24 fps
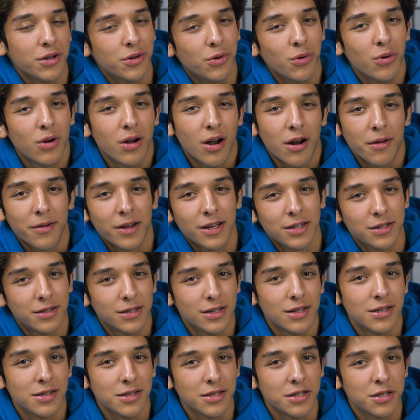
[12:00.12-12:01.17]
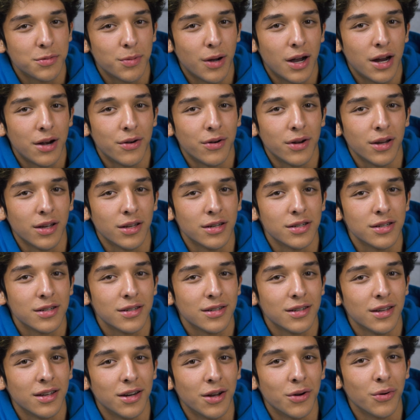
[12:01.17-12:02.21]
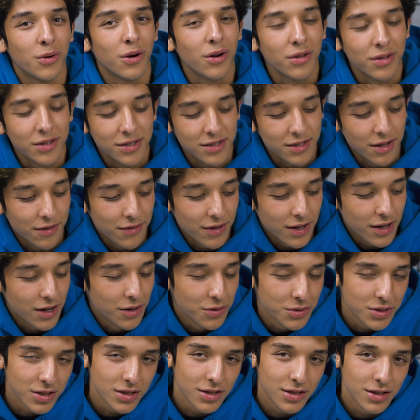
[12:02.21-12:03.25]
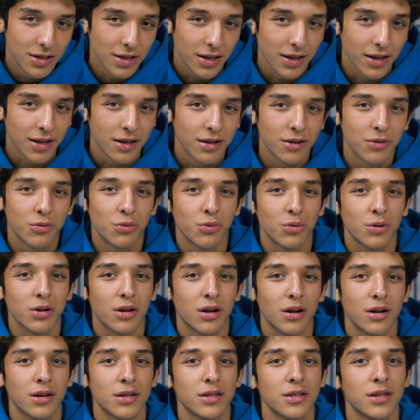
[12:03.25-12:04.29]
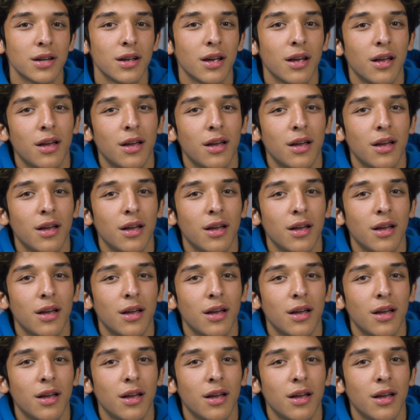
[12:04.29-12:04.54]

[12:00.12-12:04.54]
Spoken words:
a cool car because it's inspiring and just, you know, all the stuff that goes into like cool cars.